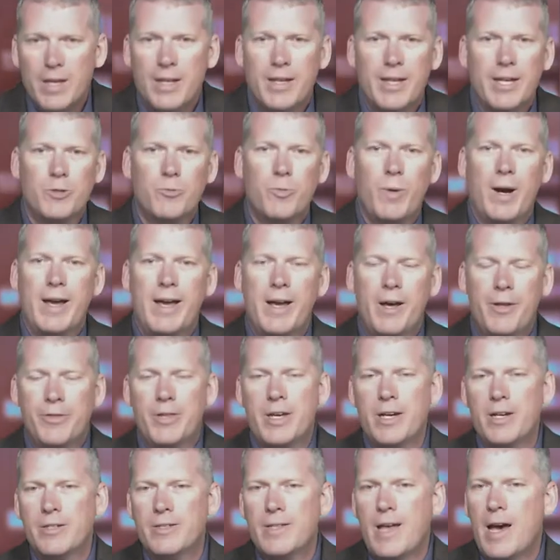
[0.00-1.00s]
That's why
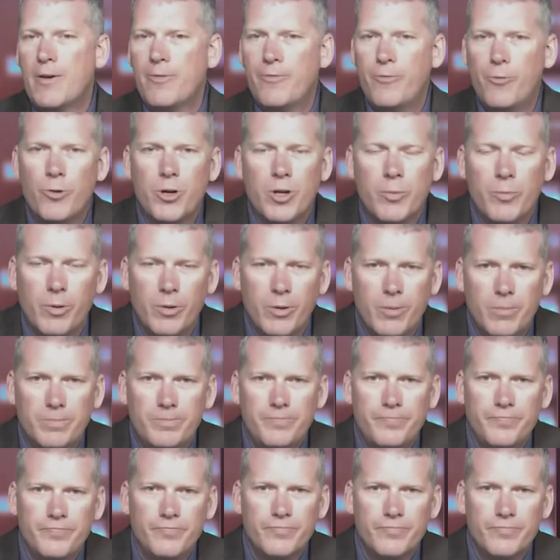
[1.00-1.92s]
healthcare is not affordable.